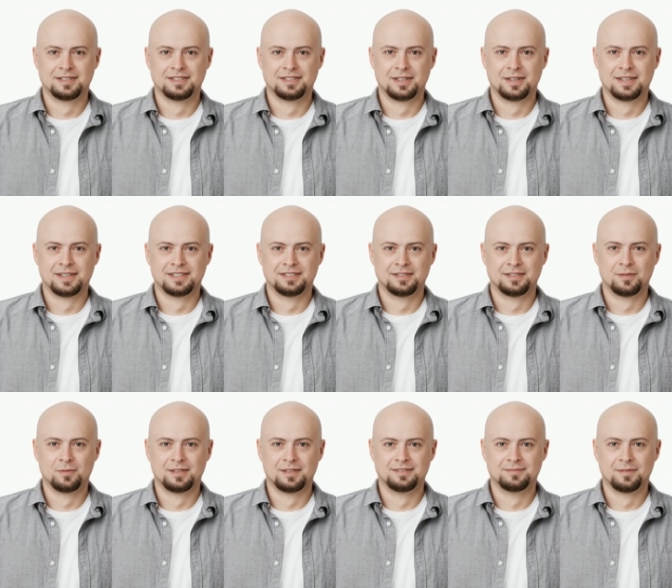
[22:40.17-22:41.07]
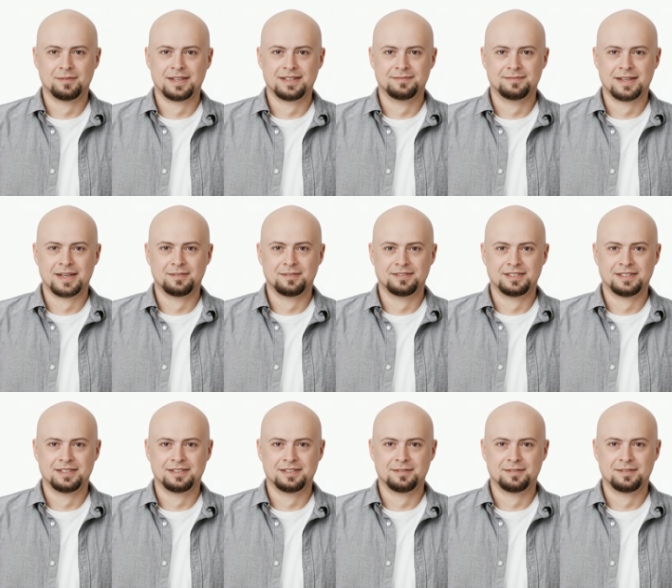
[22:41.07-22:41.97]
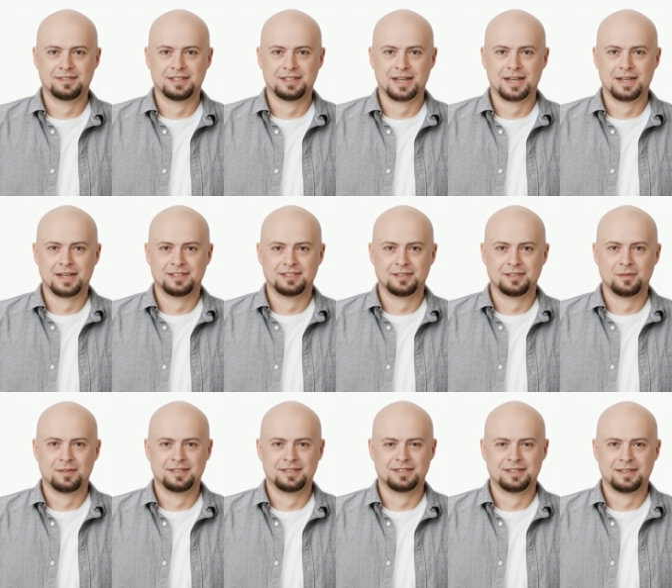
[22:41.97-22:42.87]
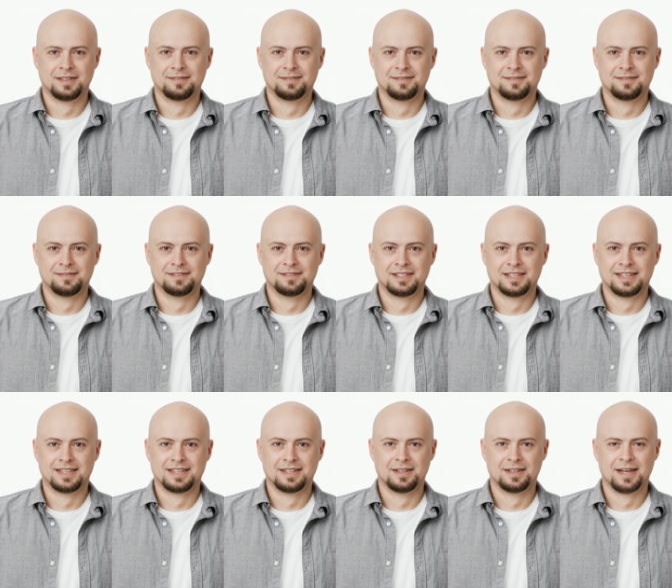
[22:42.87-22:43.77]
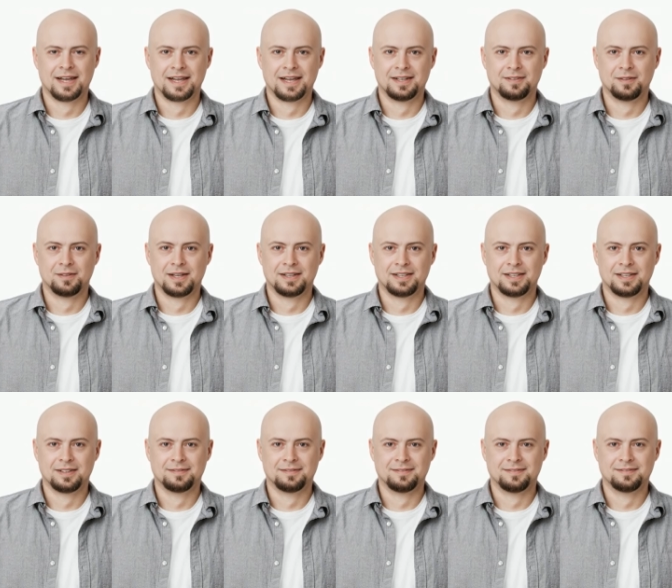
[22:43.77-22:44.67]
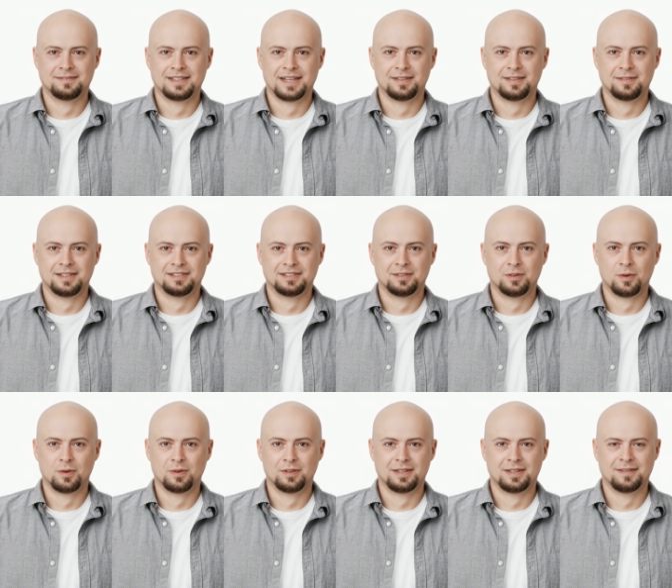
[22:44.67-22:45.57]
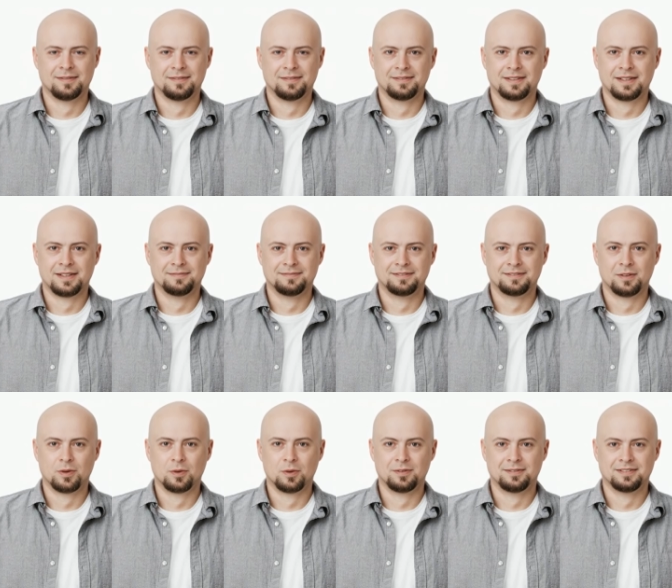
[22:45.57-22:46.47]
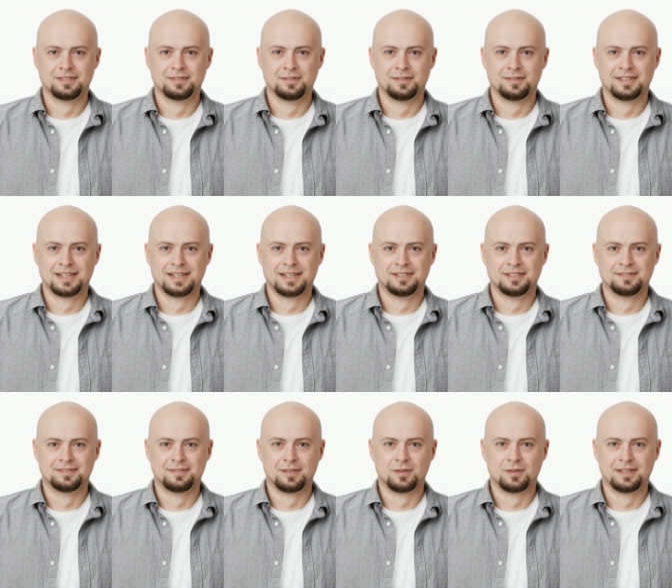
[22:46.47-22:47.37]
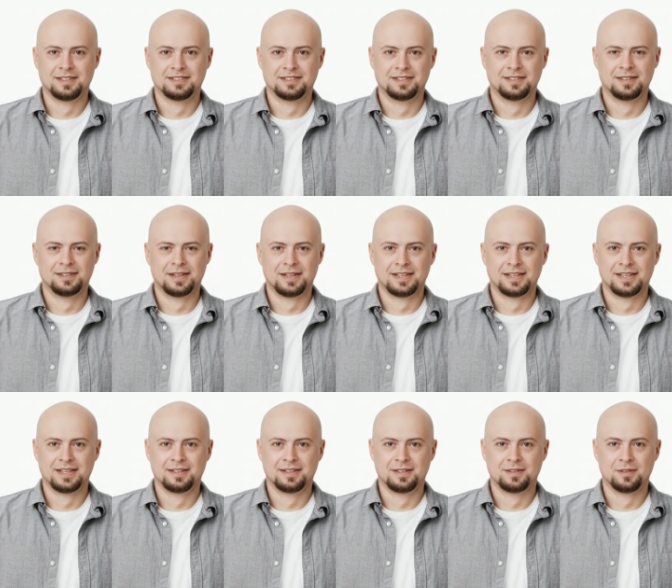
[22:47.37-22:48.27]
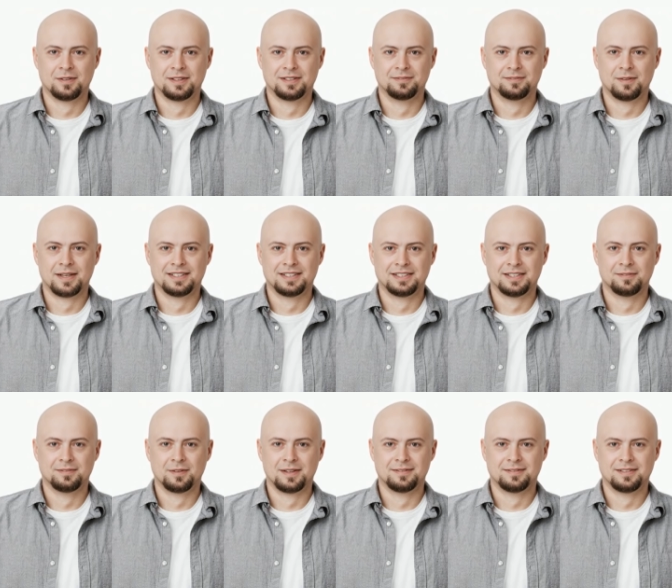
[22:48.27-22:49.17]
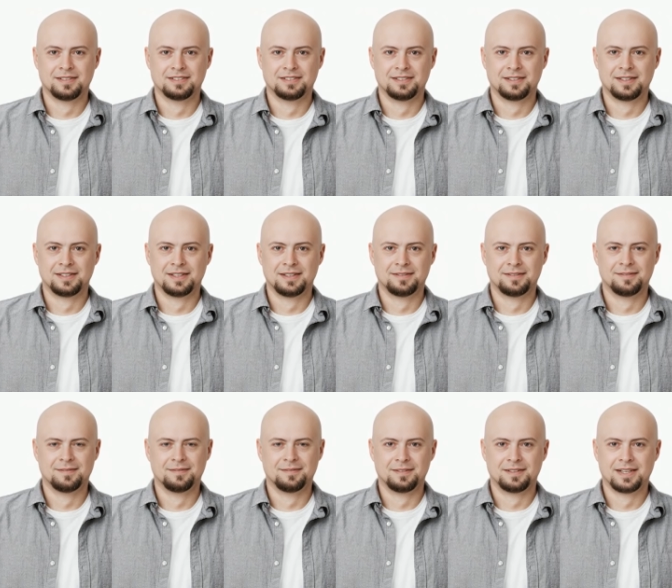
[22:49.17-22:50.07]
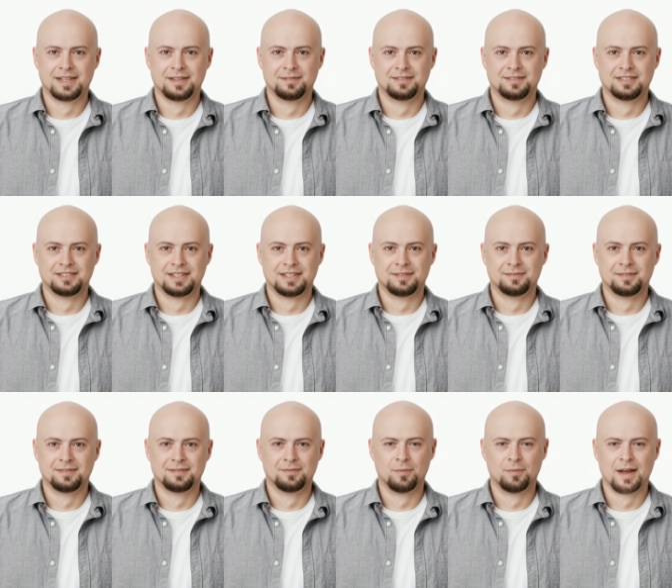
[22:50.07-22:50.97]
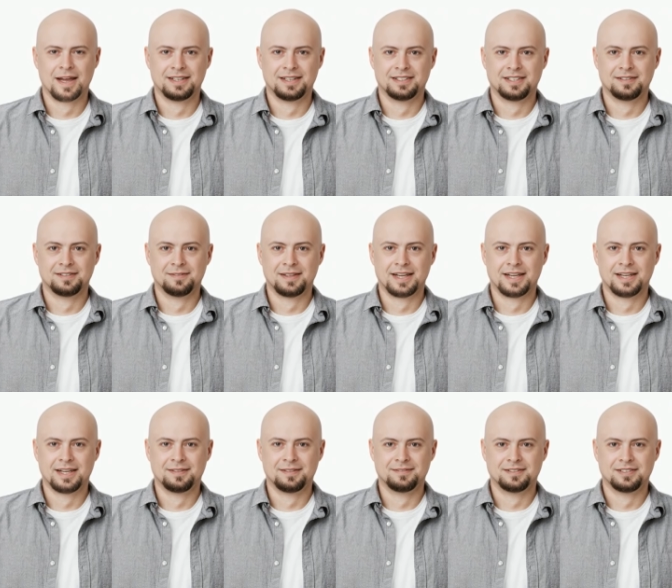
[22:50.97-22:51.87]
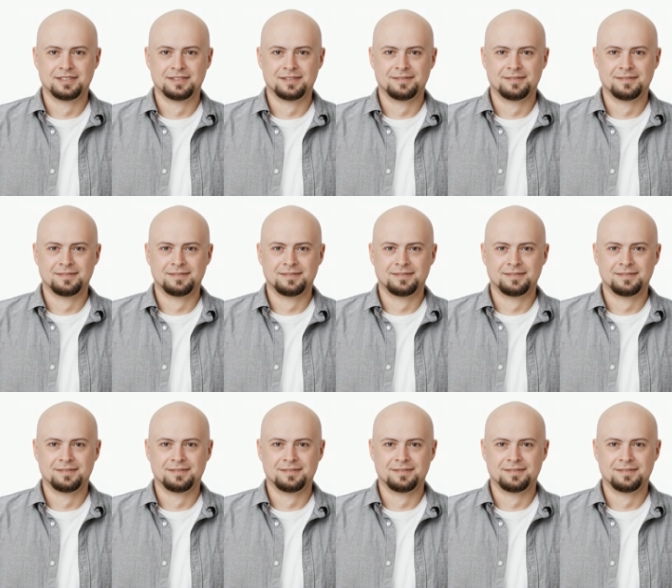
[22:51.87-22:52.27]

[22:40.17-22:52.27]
The journey to the Whispering Mountains was arduous, taking Lyra, Elendor, and Thorn through dense forests, across raging rivers, and up steep, winding paths.